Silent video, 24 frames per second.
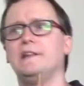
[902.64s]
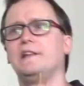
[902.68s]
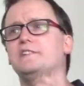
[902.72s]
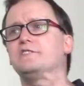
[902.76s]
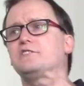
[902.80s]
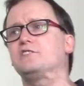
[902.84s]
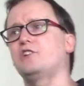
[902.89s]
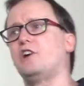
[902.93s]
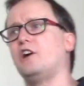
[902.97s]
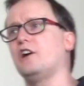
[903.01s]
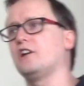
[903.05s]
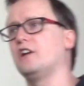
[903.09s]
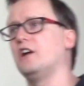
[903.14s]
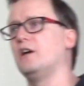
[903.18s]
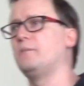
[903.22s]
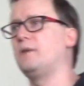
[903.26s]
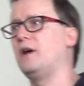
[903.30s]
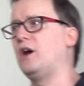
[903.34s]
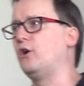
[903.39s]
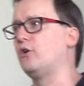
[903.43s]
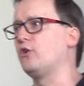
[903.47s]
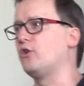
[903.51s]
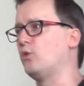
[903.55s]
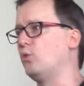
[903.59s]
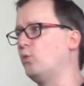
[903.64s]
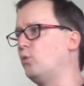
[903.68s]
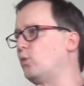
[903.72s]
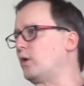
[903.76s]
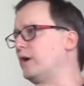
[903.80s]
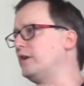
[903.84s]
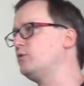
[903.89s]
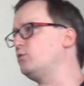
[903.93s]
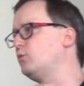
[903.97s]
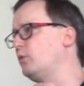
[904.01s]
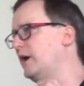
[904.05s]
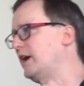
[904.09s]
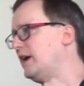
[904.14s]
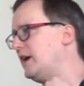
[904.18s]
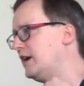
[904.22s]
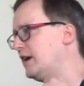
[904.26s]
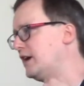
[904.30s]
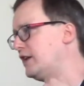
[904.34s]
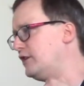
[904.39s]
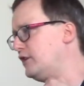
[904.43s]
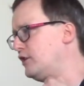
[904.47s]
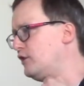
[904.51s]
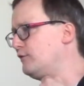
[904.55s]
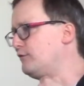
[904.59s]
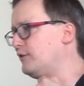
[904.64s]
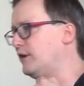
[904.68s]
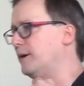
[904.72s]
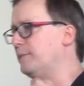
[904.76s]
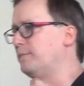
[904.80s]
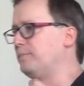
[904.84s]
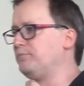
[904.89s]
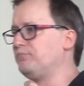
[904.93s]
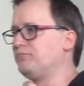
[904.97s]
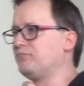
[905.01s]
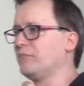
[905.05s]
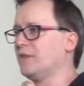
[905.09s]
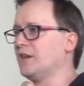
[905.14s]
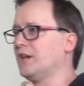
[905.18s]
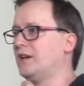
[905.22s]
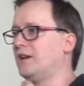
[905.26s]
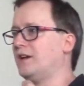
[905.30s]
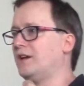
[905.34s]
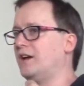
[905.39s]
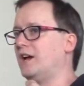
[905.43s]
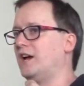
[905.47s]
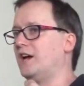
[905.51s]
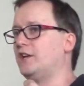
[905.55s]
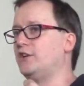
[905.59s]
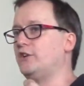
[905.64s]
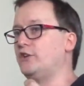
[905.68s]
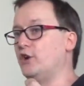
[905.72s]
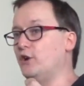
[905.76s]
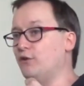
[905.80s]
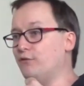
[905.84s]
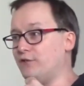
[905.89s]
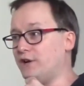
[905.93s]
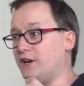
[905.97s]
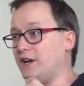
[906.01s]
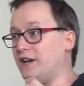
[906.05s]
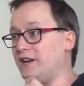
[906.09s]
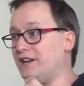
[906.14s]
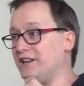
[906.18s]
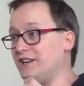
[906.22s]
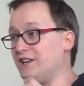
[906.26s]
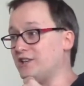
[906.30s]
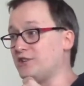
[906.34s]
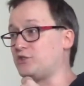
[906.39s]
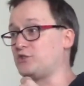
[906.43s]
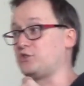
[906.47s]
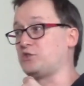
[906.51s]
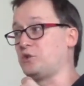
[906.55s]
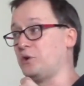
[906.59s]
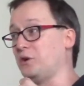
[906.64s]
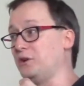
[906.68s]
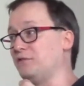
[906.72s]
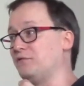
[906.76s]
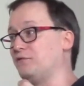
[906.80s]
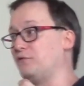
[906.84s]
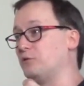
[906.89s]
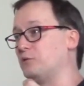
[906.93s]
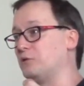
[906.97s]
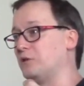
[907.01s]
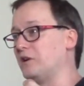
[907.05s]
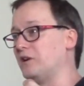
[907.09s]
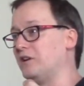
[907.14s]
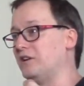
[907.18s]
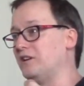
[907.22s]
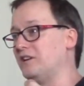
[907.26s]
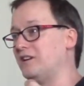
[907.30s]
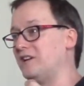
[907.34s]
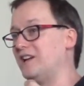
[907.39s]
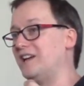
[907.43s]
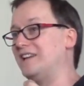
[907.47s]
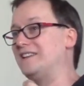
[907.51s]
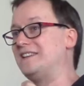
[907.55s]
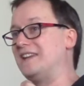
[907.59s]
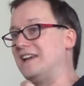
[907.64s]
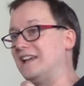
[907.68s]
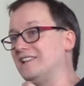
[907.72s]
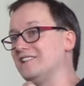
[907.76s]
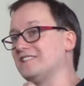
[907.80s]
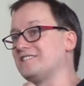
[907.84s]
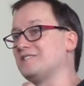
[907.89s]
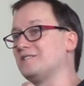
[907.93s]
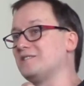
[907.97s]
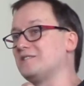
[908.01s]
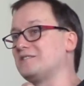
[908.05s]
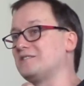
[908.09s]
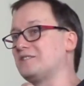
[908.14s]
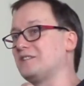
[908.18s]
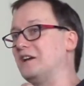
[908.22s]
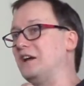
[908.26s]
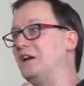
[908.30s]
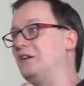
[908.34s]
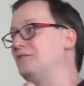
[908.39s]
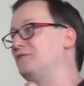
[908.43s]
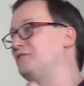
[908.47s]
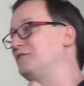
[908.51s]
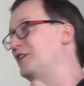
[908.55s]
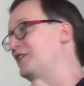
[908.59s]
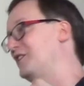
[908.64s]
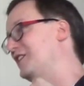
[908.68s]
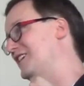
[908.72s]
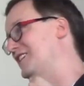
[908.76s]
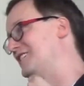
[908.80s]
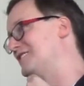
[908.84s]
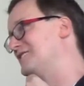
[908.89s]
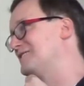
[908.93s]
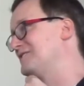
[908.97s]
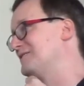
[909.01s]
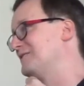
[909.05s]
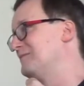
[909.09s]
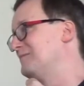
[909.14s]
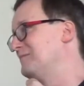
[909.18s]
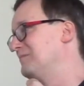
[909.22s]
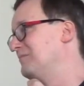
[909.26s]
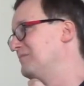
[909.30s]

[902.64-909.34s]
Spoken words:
let's talk about one-way ANOVA. ANOVA is short for Analysis of Variance.